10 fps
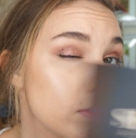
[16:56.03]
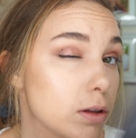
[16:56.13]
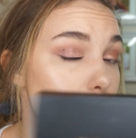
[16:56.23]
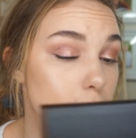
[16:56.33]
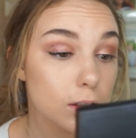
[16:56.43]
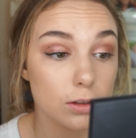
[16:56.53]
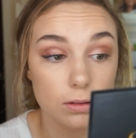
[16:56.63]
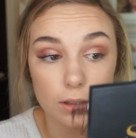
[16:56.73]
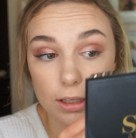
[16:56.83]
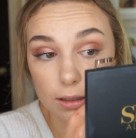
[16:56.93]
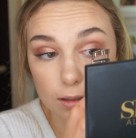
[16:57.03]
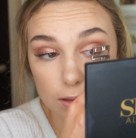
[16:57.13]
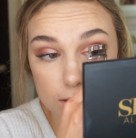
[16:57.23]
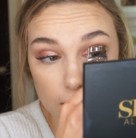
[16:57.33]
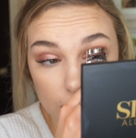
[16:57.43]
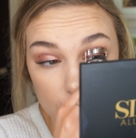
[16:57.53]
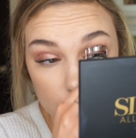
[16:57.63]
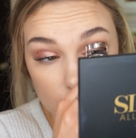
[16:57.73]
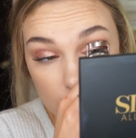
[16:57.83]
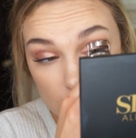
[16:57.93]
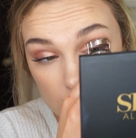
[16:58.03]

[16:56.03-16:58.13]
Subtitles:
everything on your lid, and it's kind of